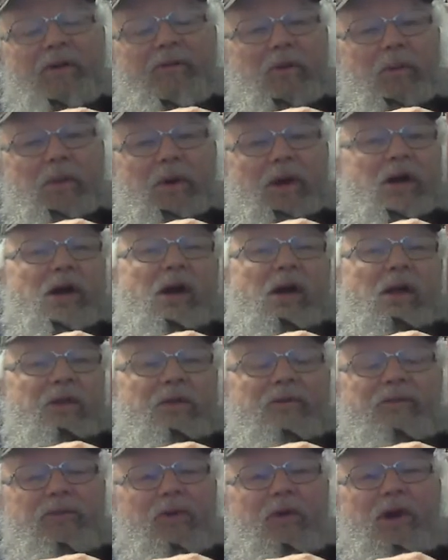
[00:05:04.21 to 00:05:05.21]
you want to call
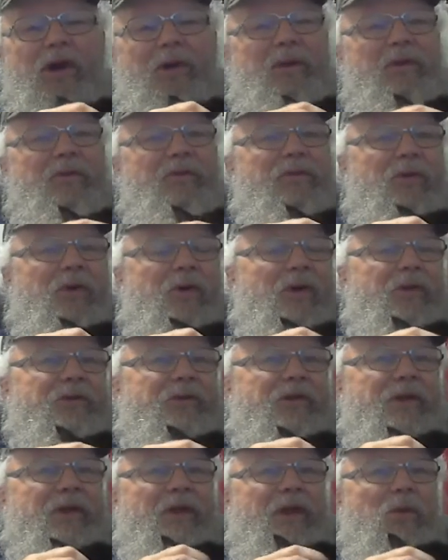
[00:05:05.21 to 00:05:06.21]
the floor. I mean, floor and
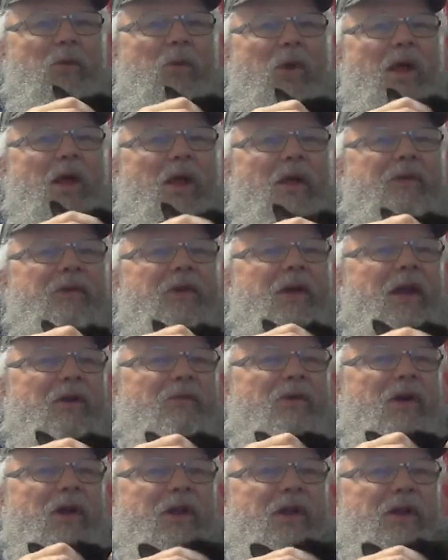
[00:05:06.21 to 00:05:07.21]
ceiling wall is kind
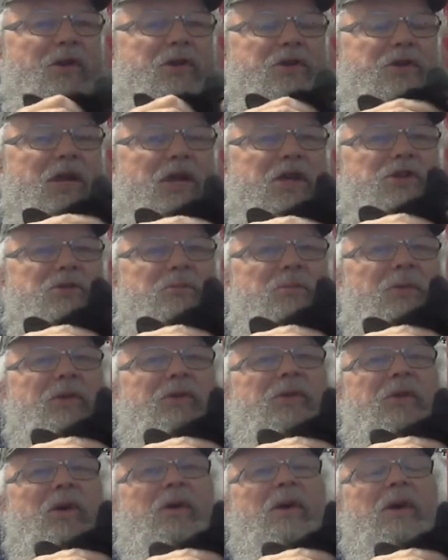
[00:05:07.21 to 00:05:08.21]
of all interchangeable.
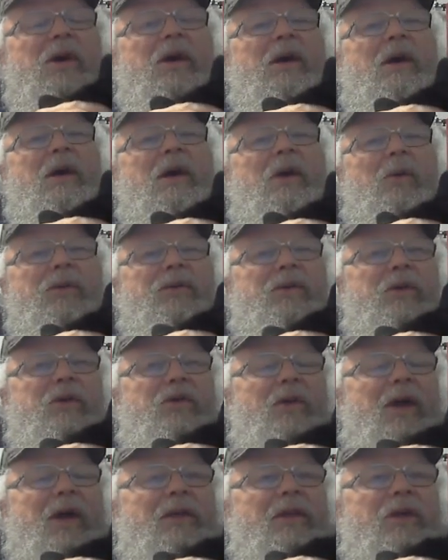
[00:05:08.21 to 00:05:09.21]
So what they're
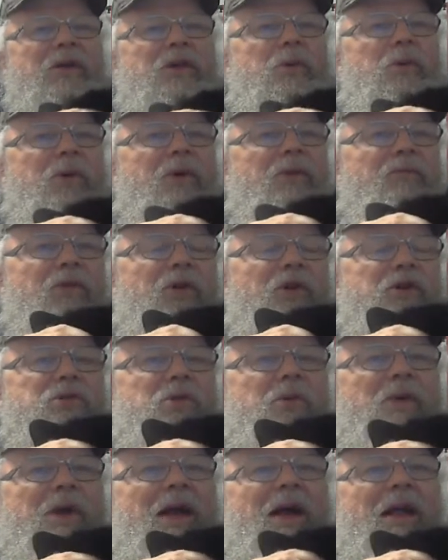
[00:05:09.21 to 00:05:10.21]
trying to do with
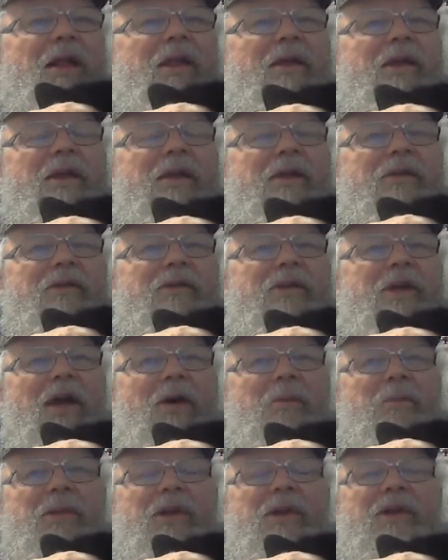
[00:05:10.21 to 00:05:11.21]
virtual reality is set
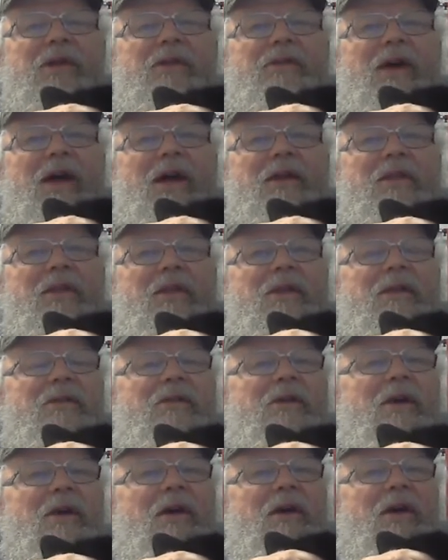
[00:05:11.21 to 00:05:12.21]
up and design
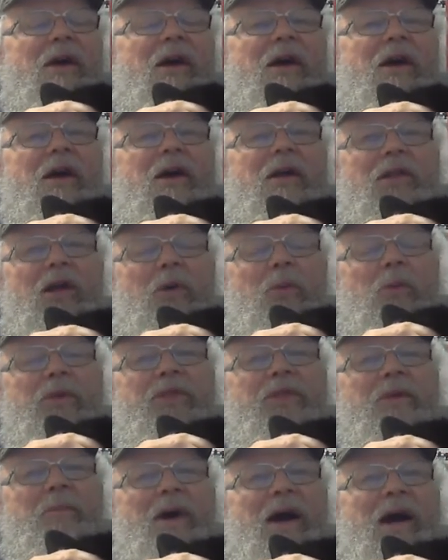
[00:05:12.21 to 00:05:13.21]
this uh, along
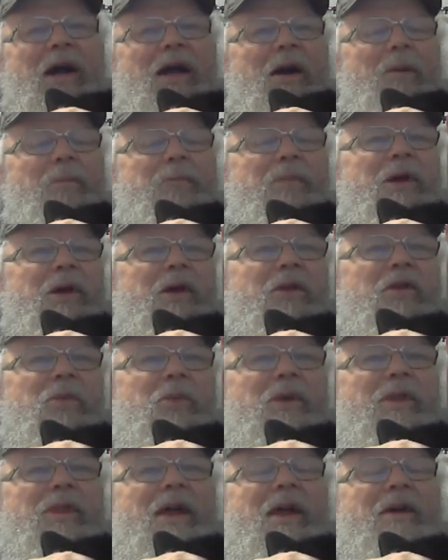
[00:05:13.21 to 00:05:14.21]
with the mock-up to
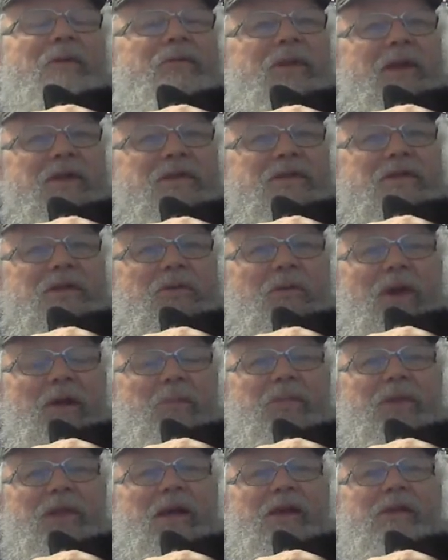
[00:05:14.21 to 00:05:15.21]
where they have things in the
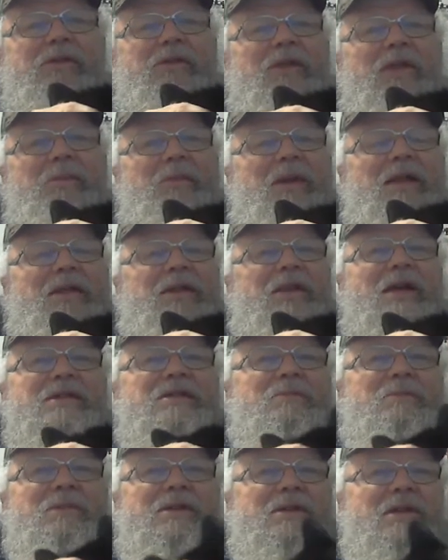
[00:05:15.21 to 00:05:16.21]
right place so they make
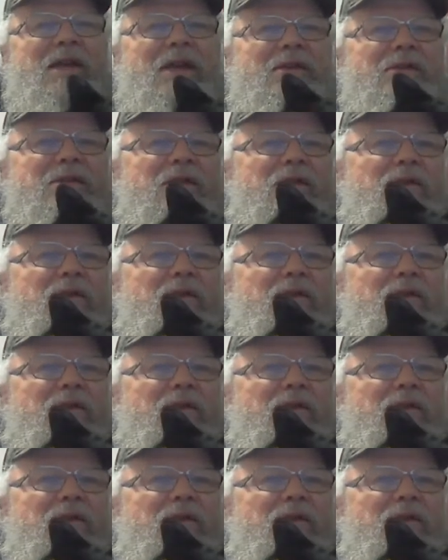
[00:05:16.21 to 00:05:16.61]
less mistakes in the